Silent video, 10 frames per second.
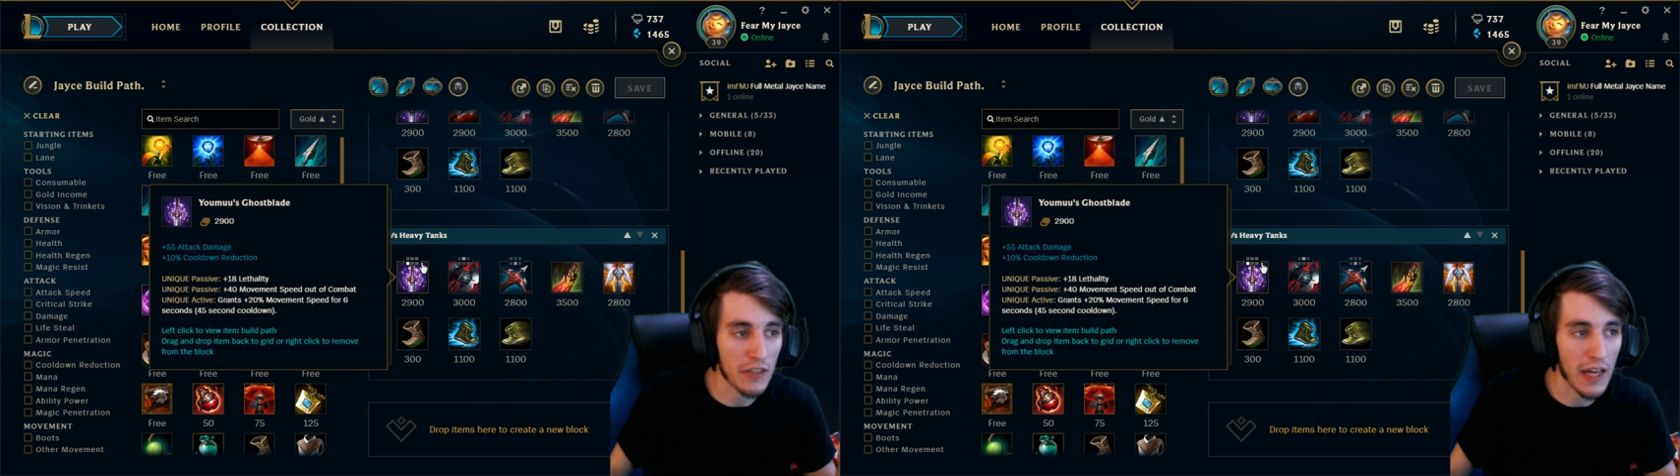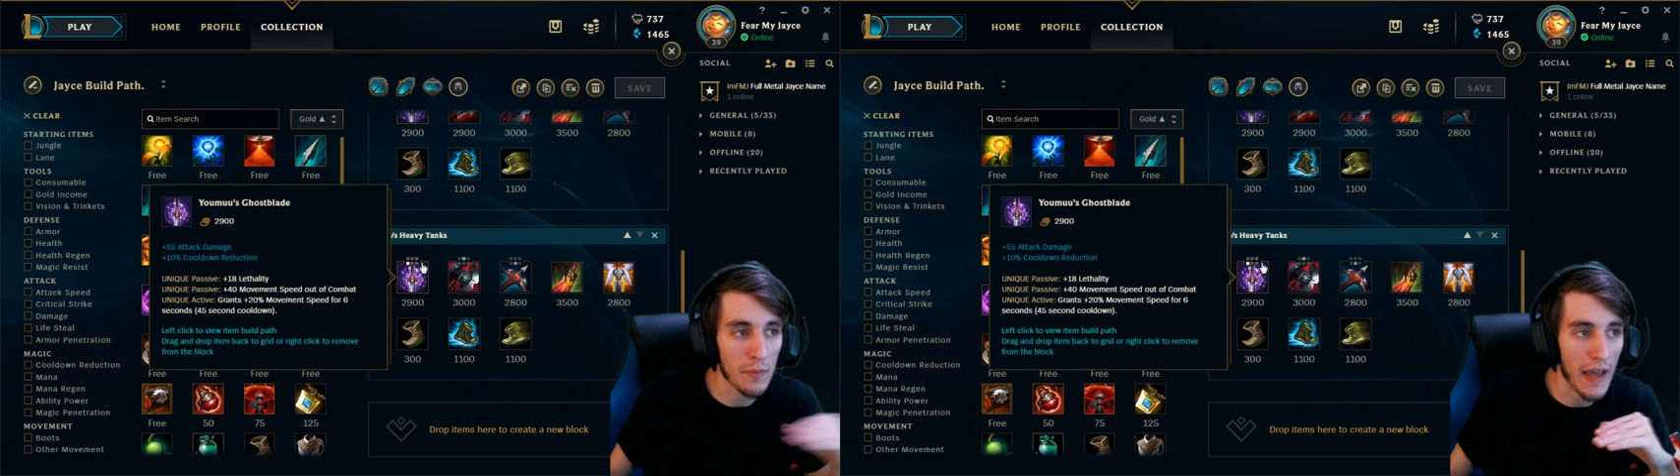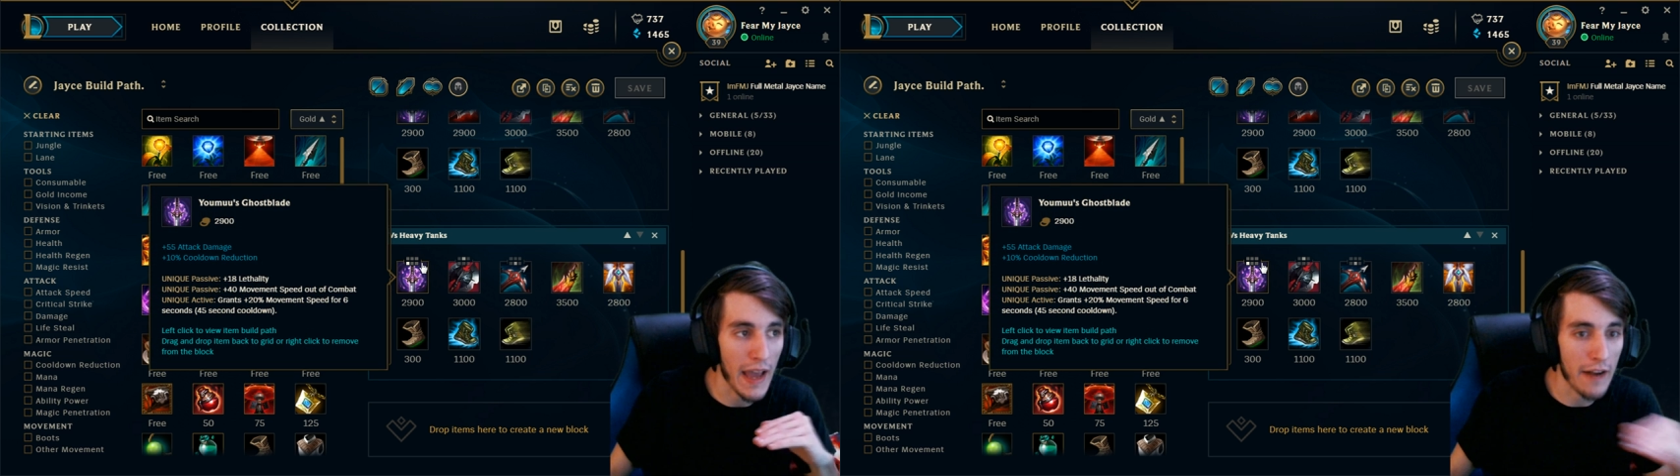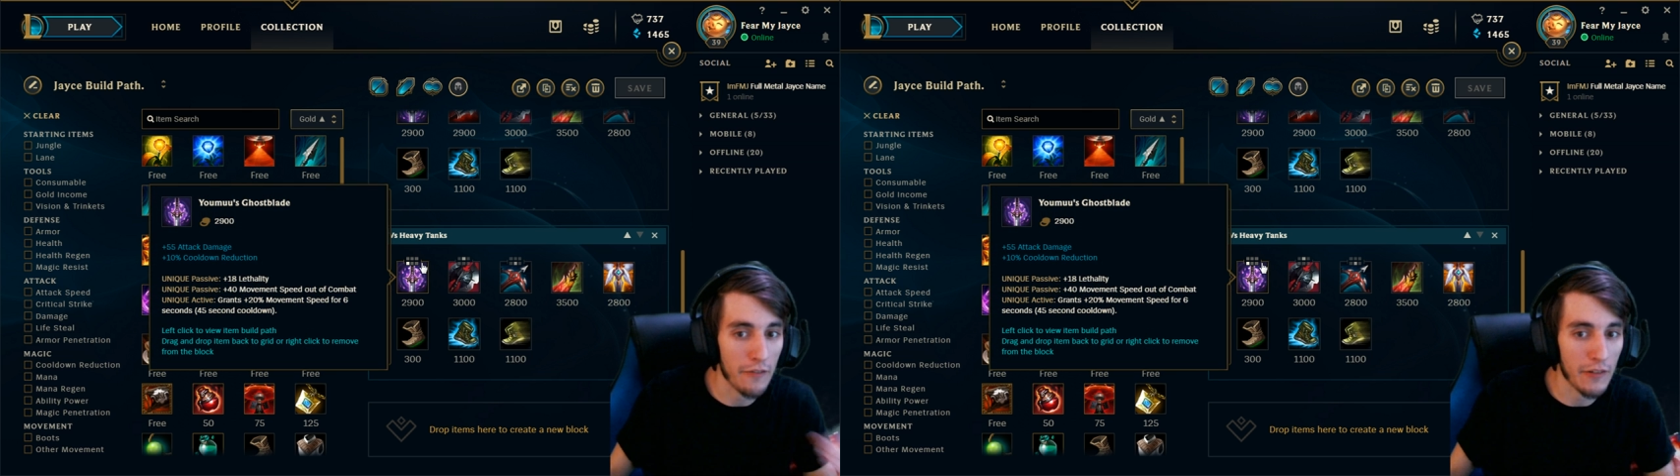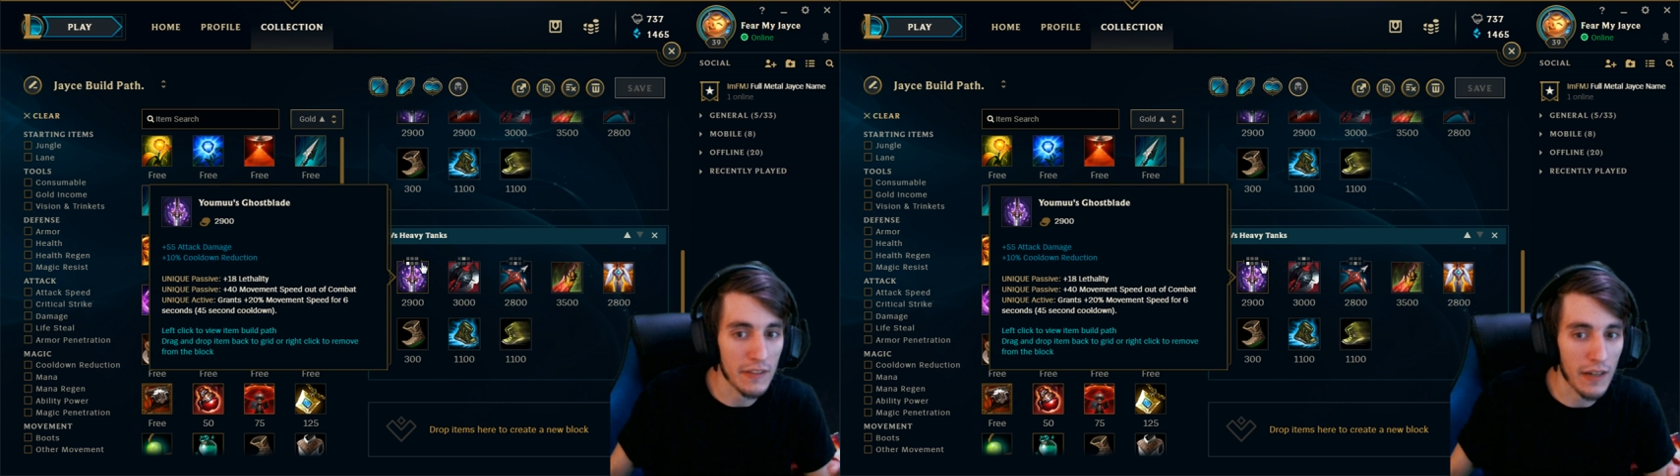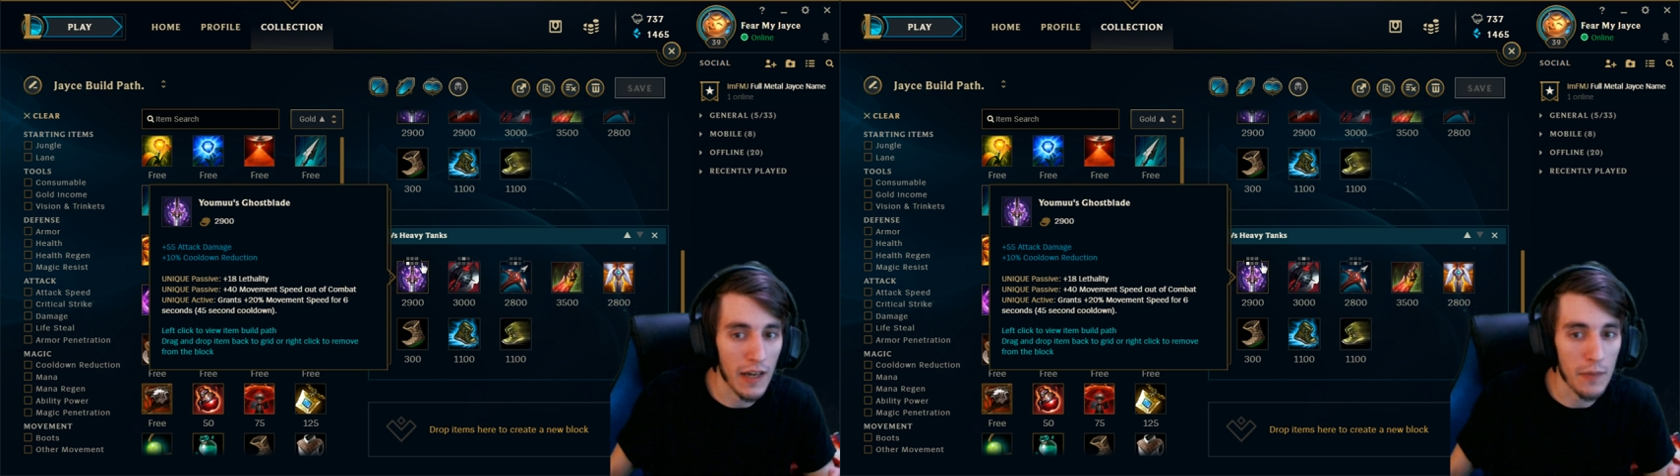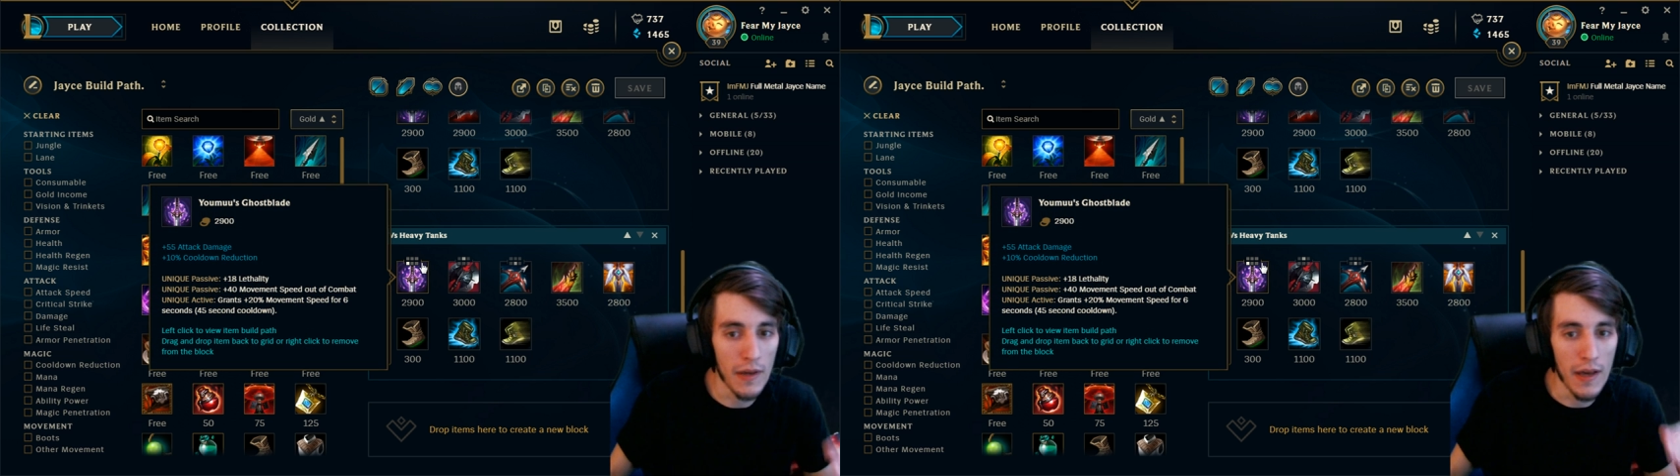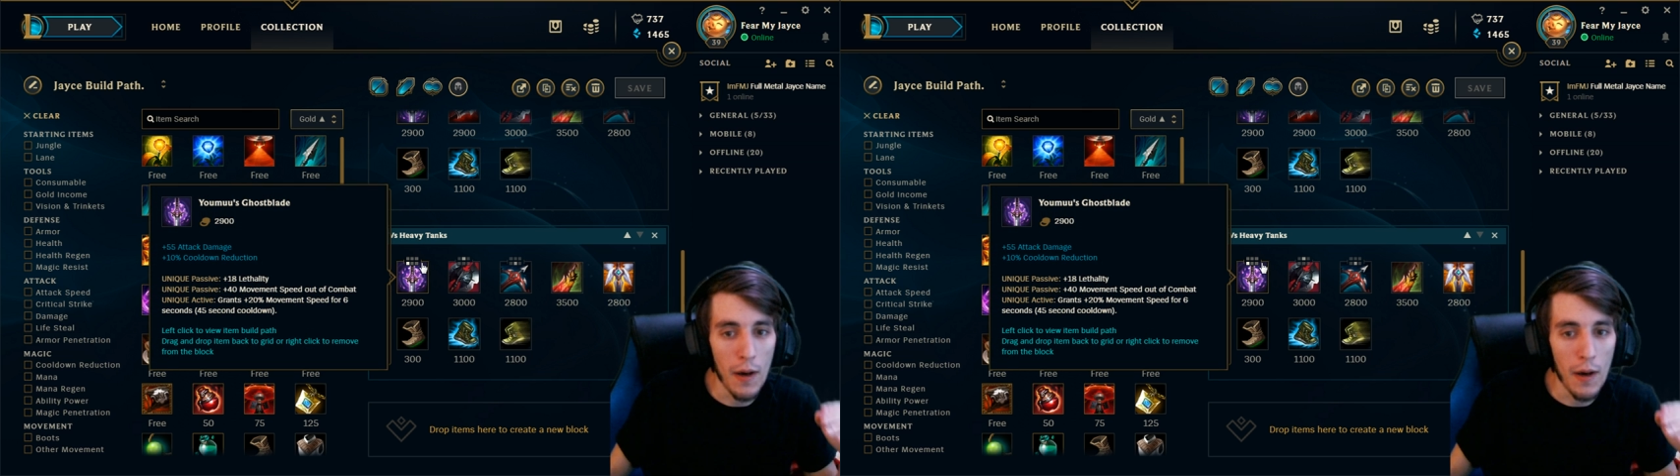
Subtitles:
item every time,